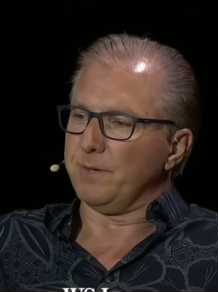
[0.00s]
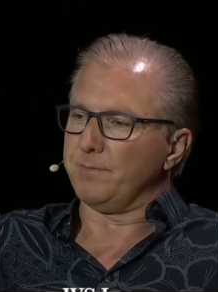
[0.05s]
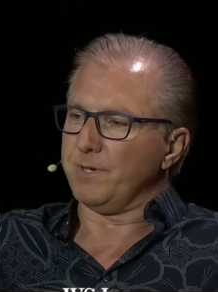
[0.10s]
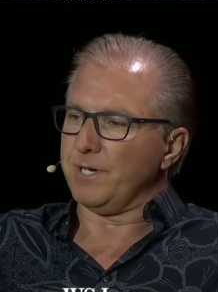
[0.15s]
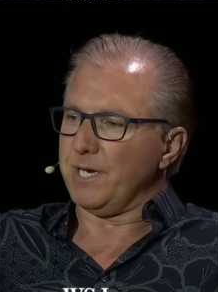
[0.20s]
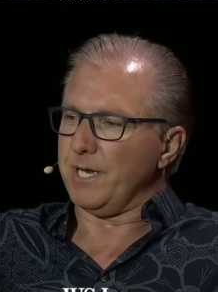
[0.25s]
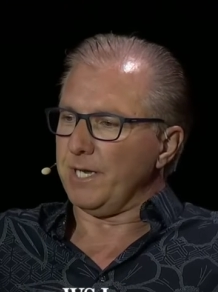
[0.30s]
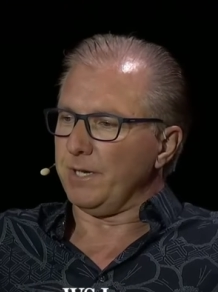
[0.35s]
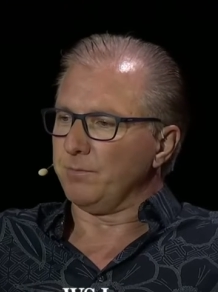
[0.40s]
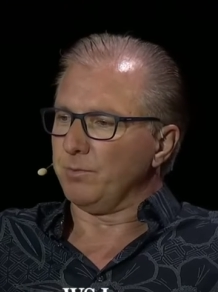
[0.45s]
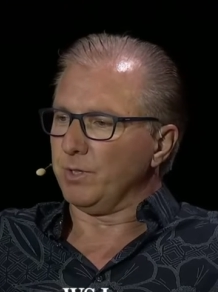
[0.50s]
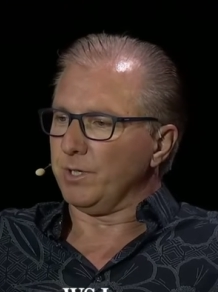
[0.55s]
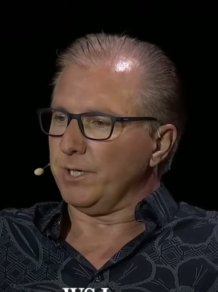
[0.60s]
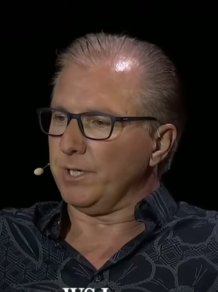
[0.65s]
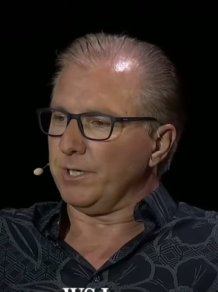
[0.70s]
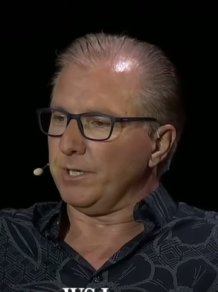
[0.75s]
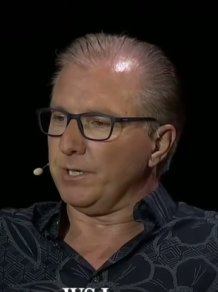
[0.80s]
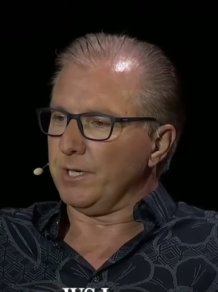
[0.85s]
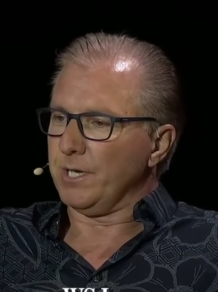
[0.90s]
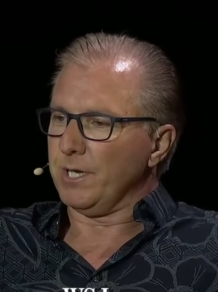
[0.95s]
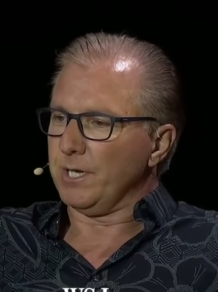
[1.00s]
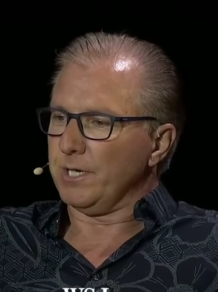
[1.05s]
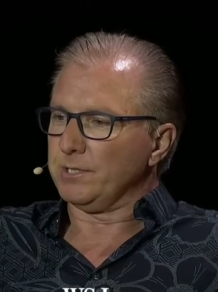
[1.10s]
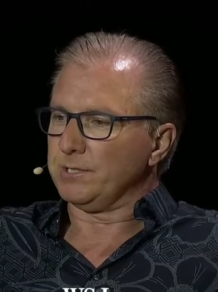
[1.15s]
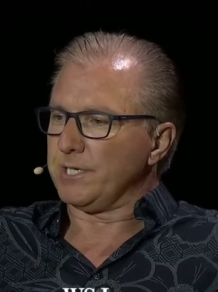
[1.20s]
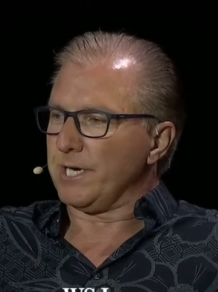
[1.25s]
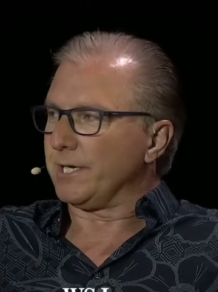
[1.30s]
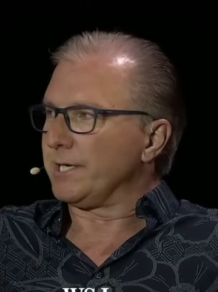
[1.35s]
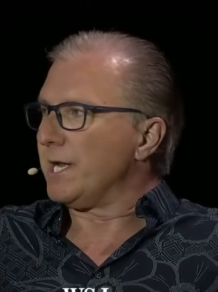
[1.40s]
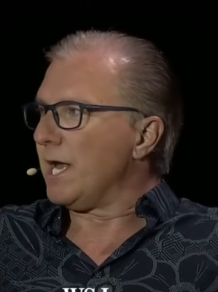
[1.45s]
enabling
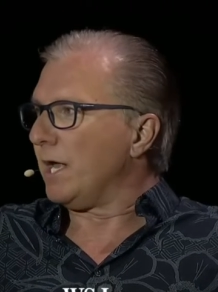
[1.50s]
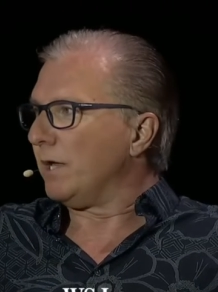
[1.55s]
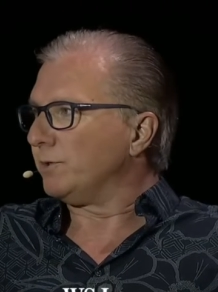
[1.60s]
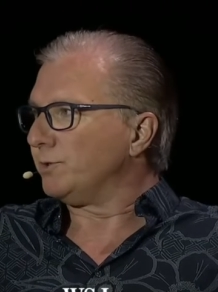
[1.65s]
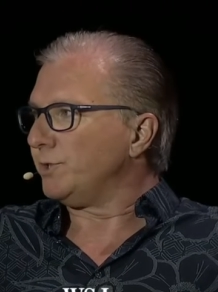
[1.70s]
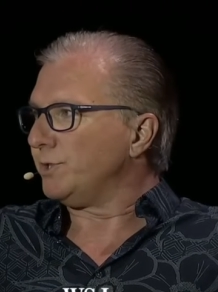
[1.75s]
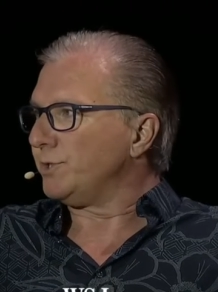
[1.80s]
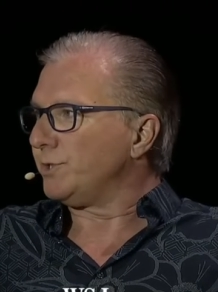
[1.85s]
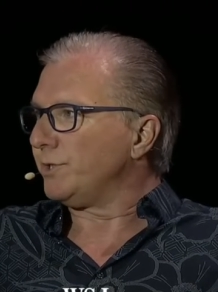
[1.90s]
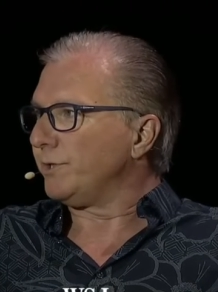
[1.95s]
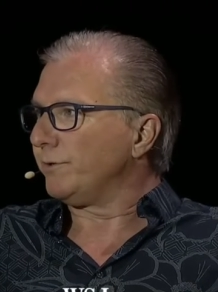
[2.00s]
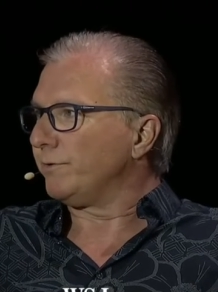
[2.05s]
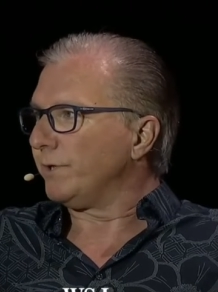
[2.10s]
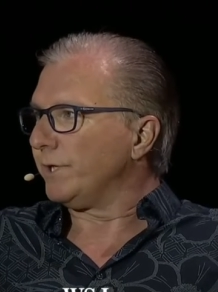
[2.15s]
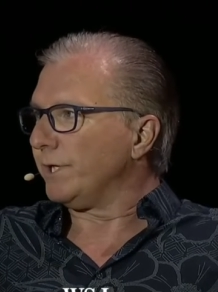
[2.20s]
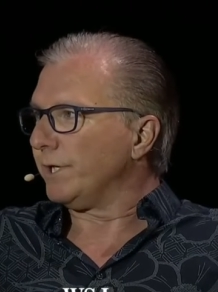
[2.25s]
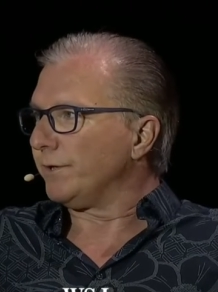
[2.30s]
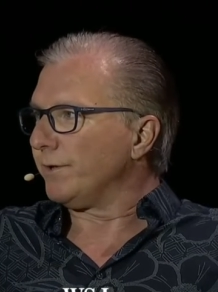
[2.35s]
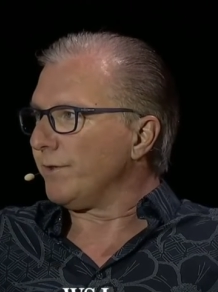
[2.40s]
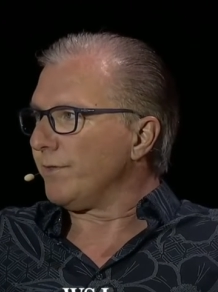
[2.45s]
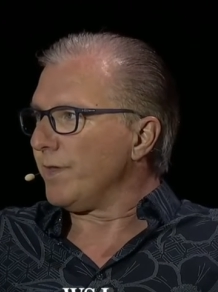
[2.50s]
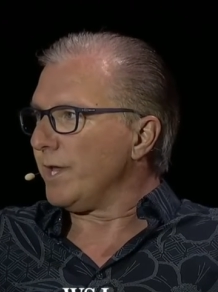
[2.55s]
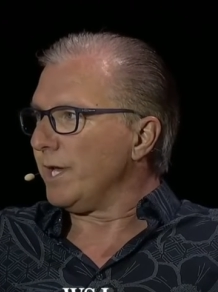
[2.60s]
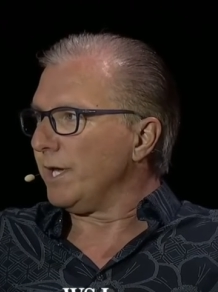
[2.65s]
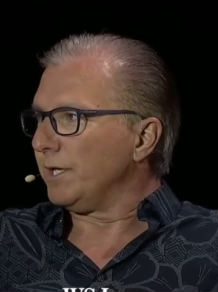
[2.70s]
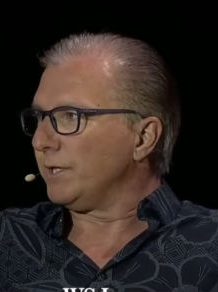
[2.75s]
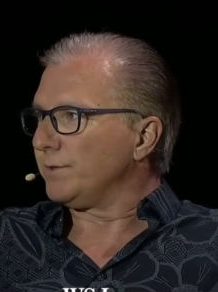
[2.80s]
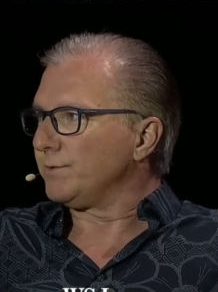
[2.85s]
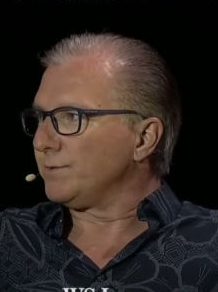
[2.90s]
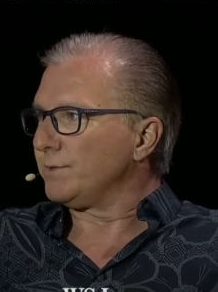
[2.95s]
technologies to create other
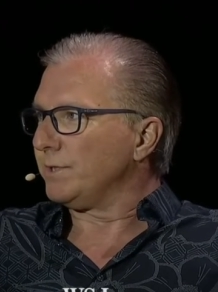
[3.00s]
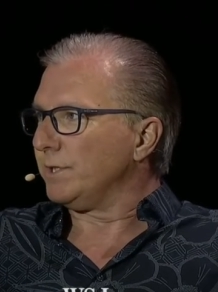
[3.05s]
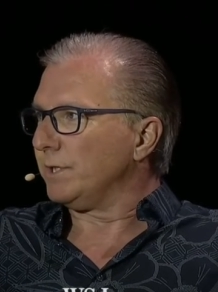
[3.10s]
things.